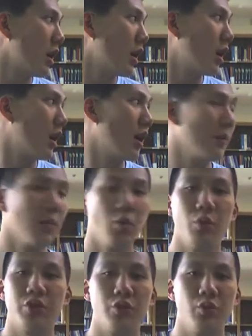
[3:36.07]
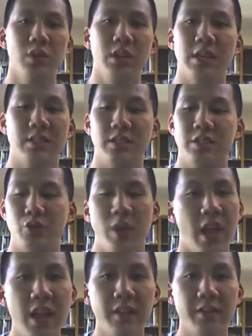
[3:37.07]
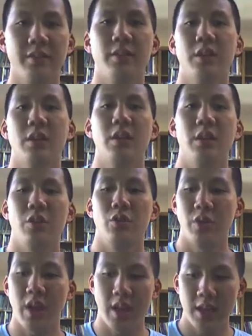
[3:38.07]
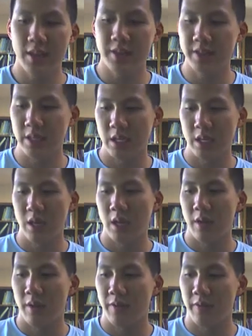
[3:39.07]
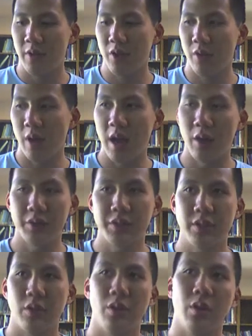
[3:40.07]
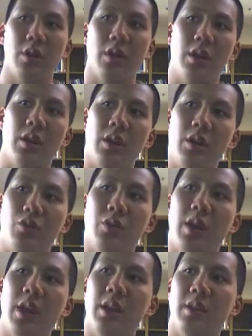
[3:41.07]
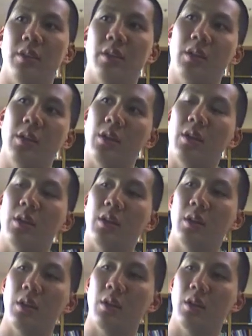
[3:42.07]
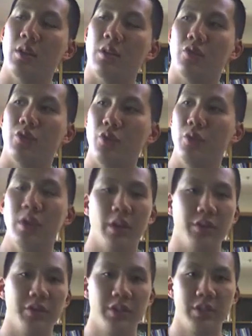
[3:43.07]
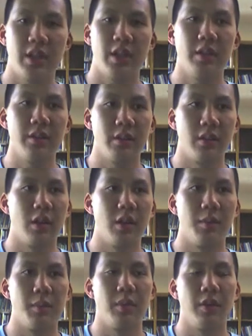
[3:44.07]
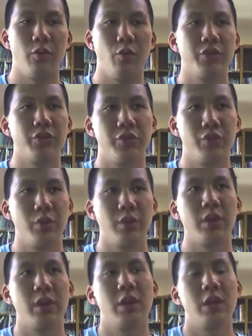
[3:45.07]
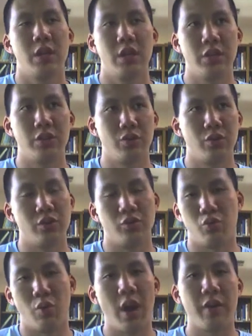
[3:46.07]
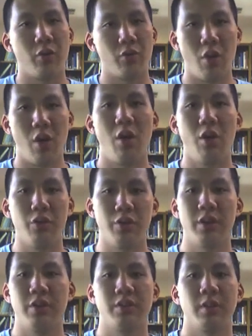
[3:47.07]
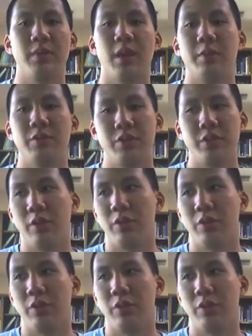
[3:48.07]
what you realize is you can't figure out, you can't truly understand if what you're doing is right or wrong. Sometimes